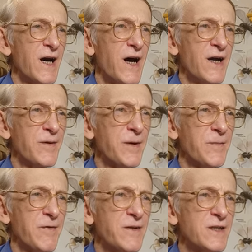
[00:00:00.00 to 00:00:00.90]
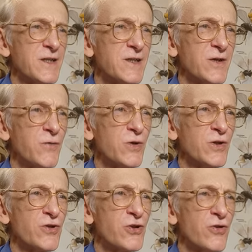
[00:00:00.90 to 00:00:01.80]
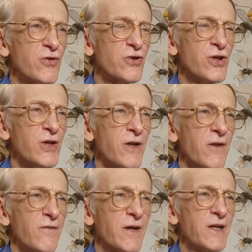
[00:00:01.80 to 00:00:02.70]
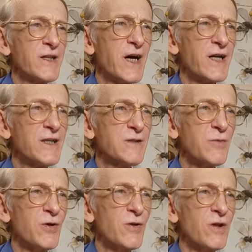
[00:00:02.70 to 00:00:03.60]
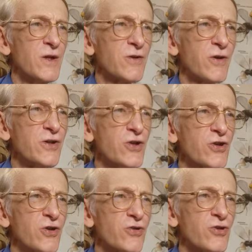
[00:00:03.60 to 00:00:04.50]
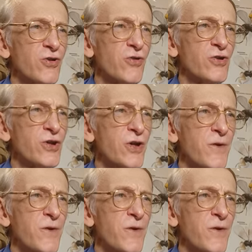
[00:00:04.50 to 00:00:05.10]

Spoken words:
I remember, this is a wooden church, very tiny, small, traditional church,